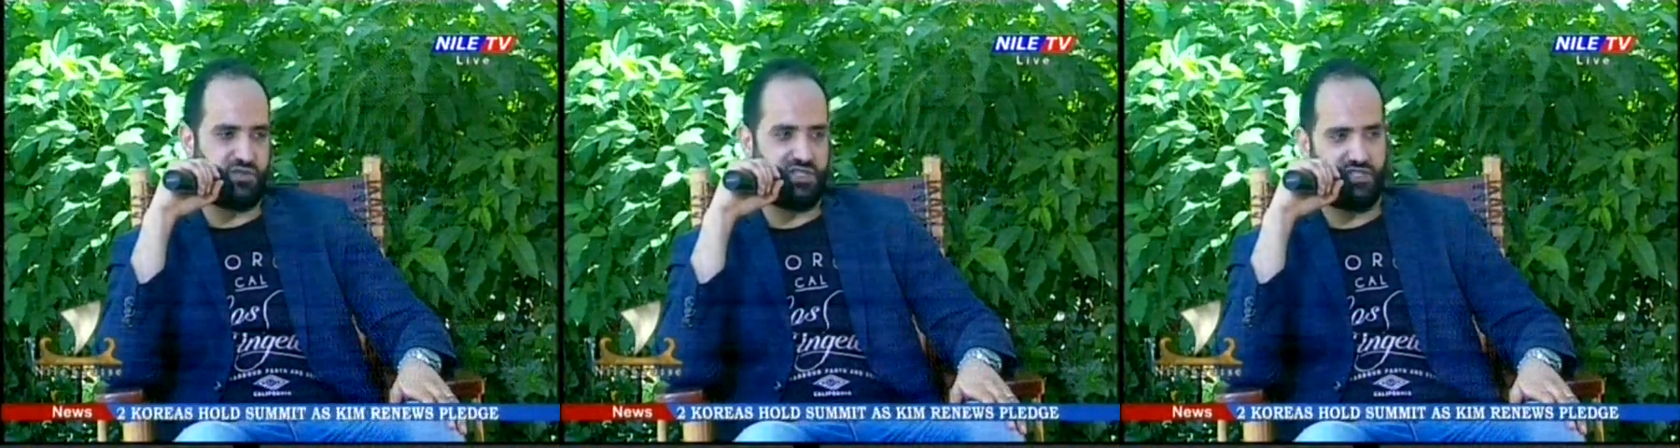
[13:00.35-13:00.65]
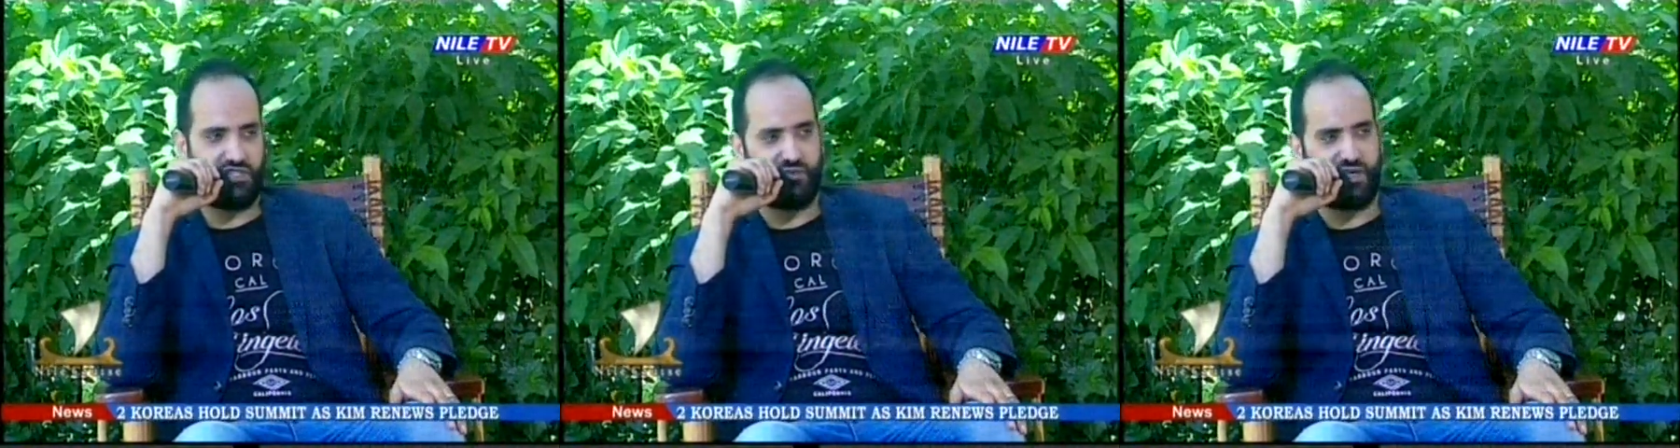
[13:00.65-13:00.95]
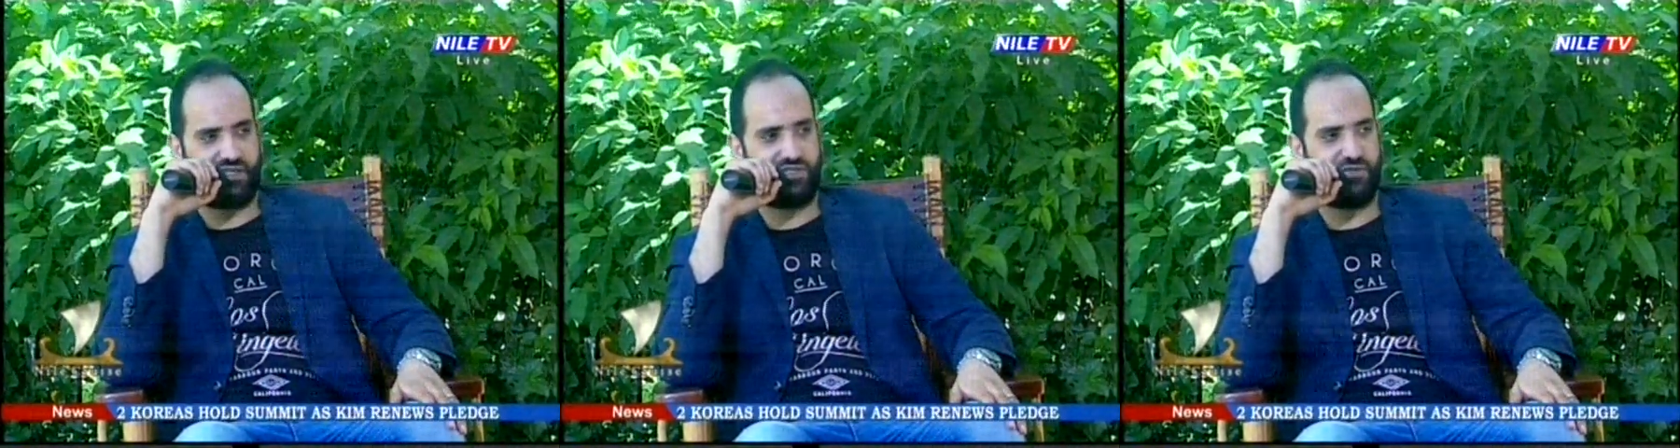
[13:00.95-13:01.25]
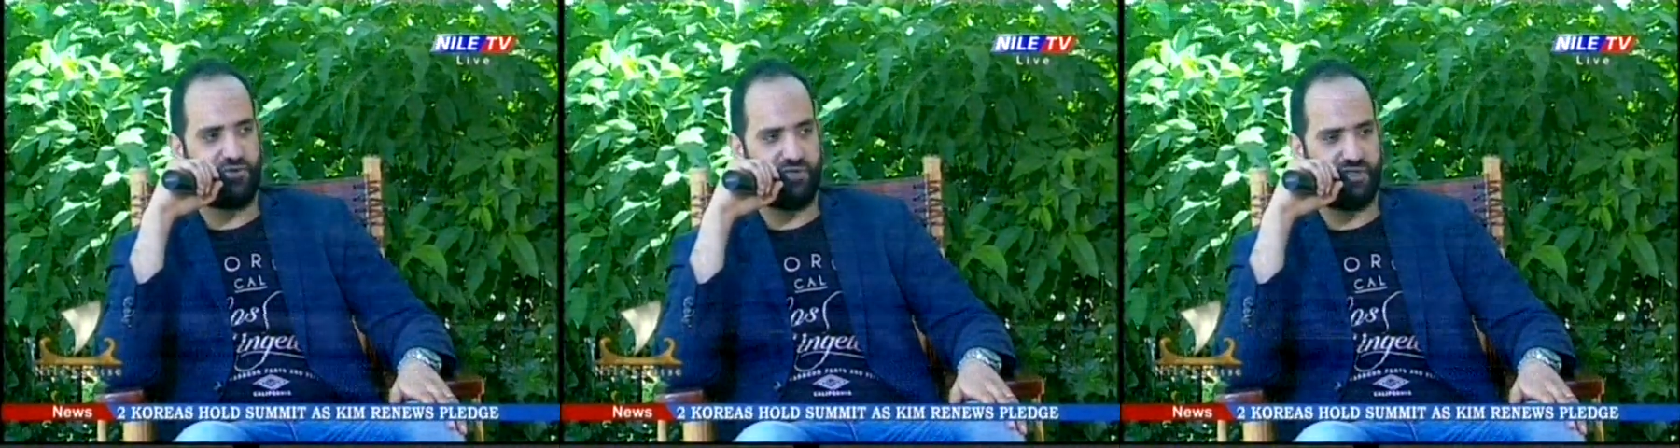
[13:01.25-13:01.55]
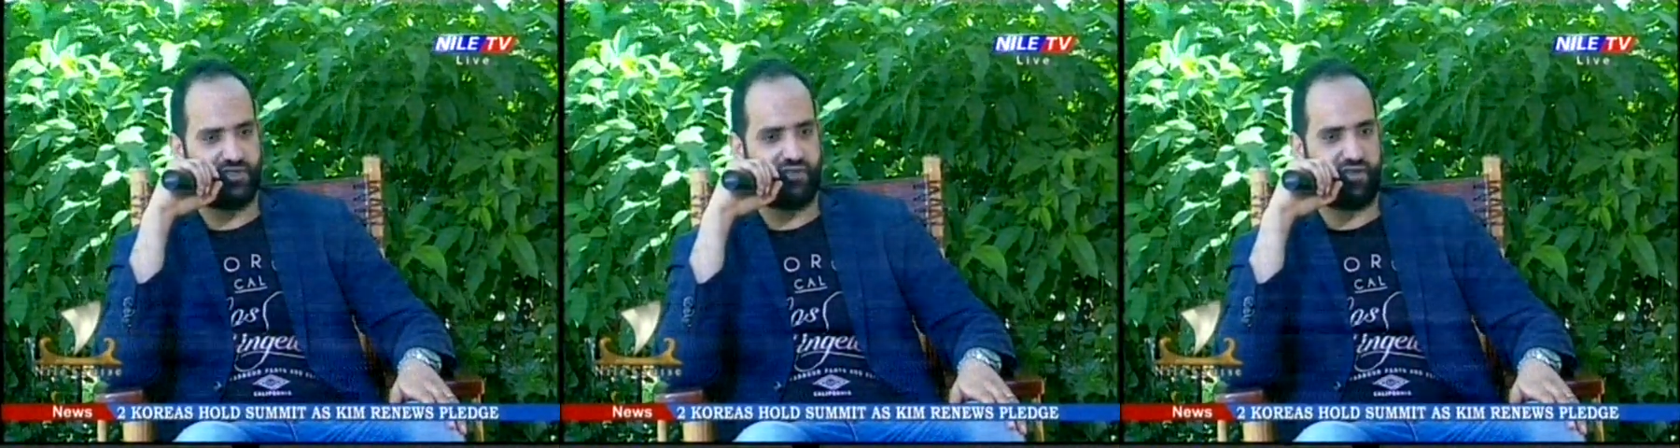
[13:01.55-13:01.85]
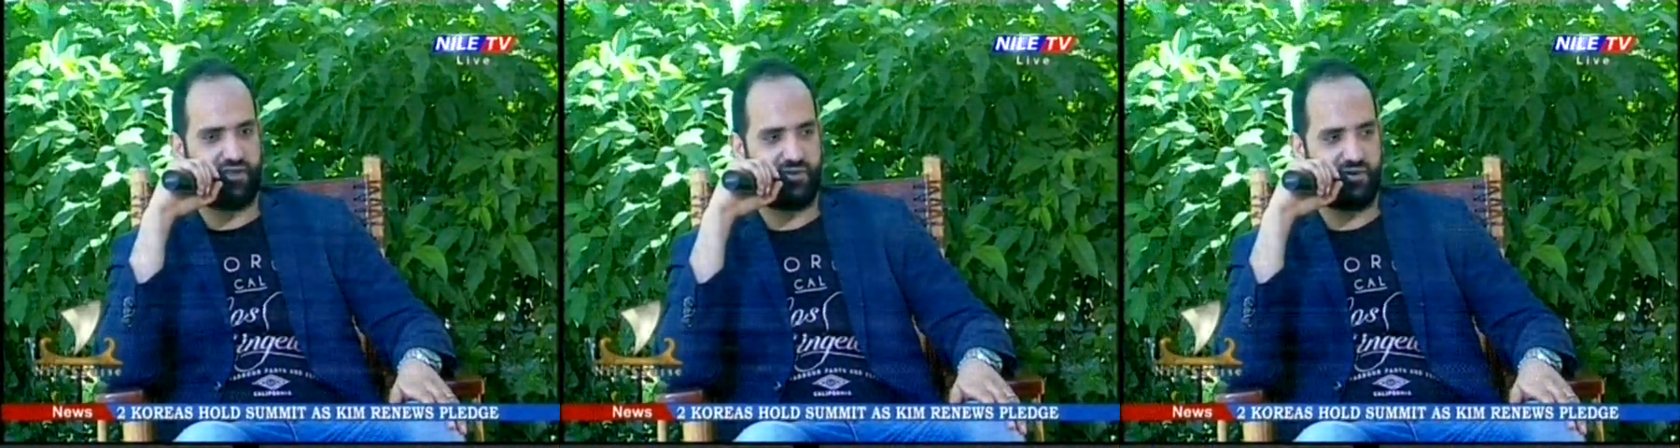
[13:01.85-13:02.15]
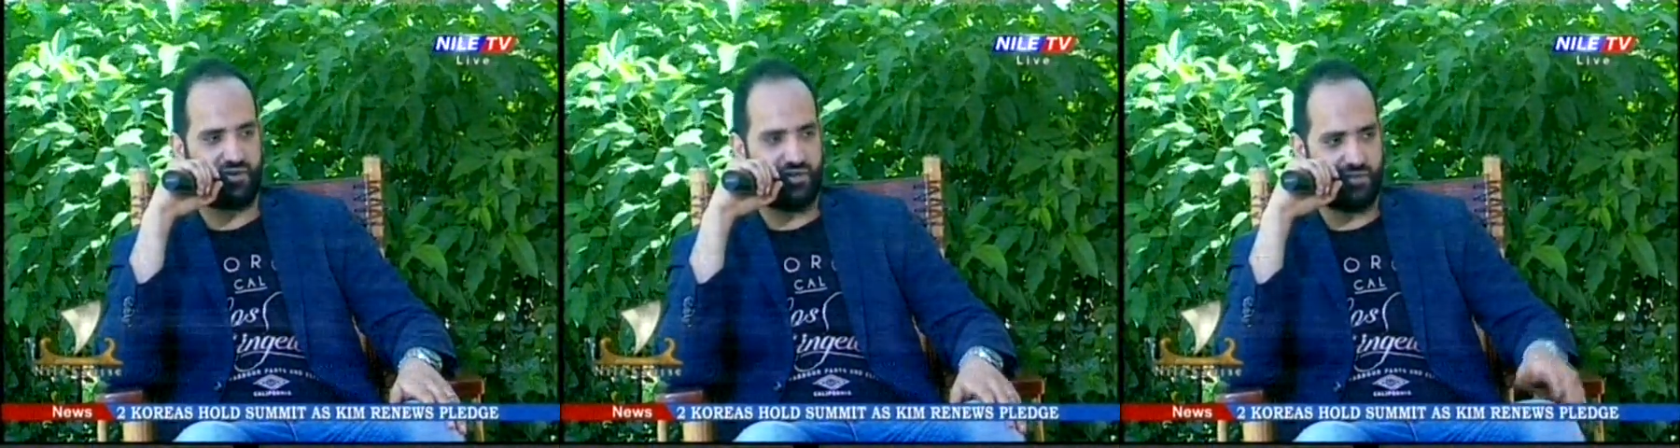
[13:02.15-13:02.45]
teach my students that
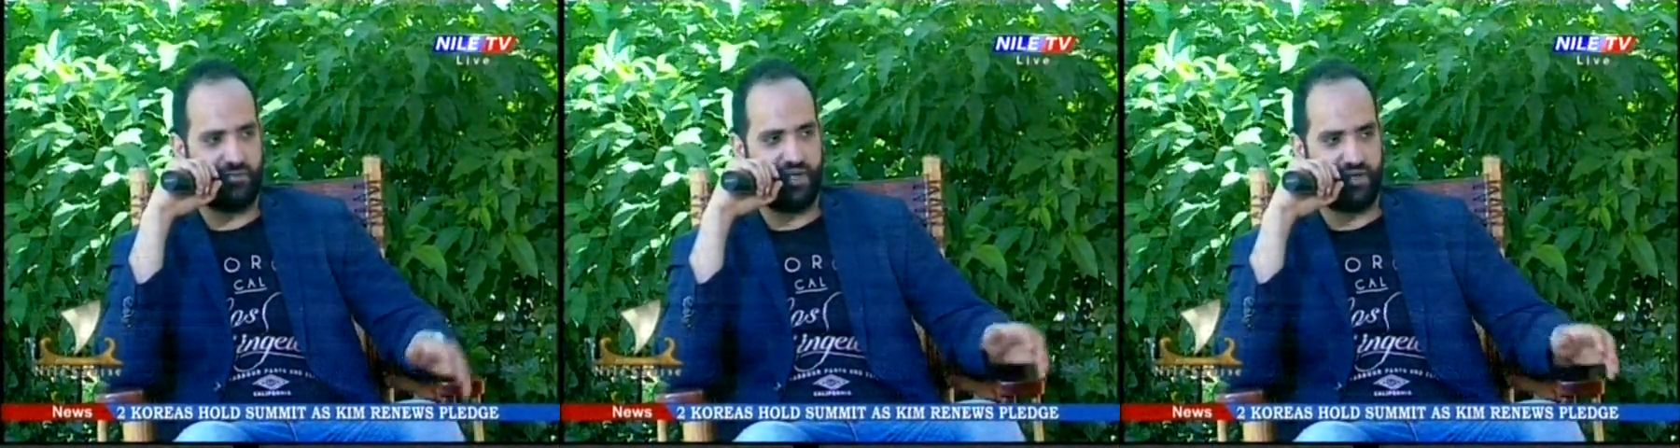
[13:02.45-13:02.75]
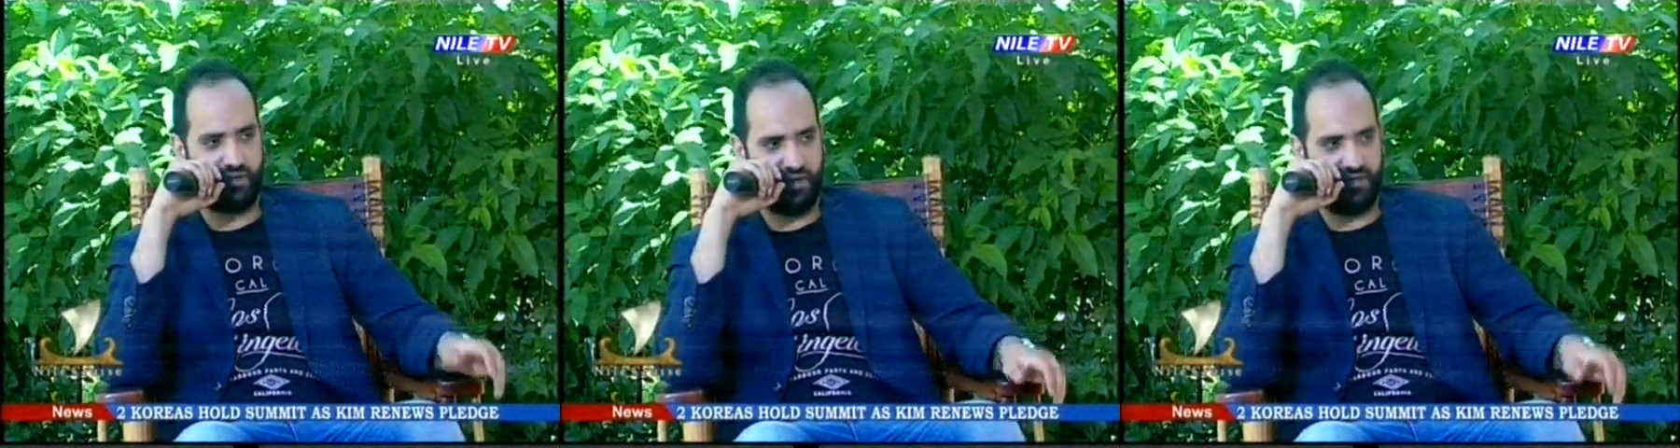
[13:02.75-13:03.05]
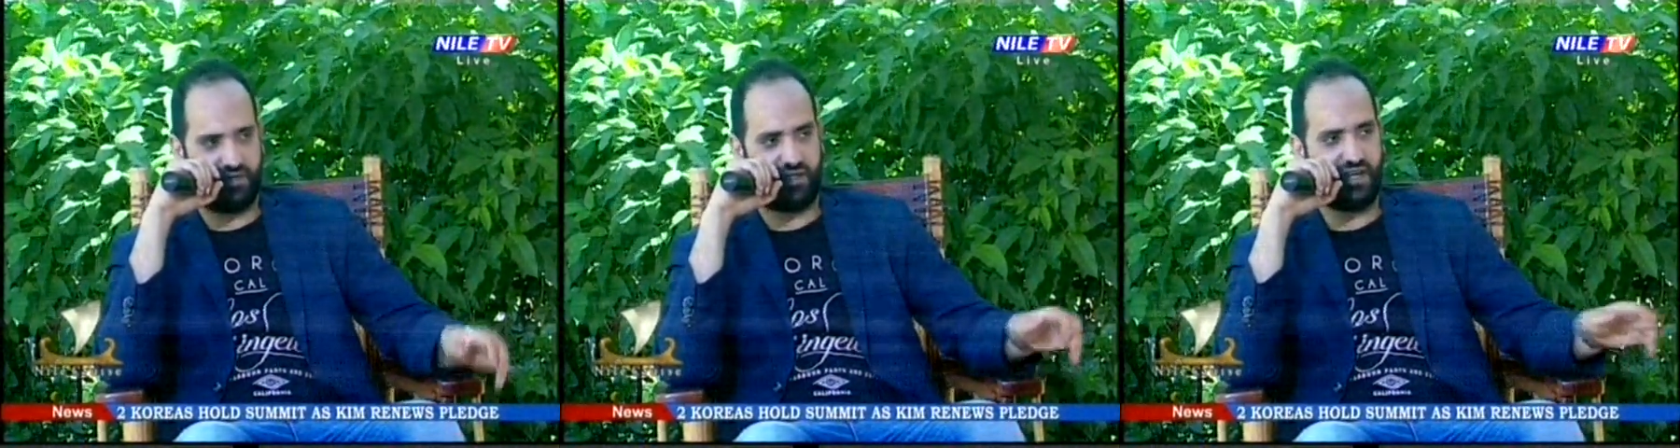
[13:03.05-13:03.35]
there are many things in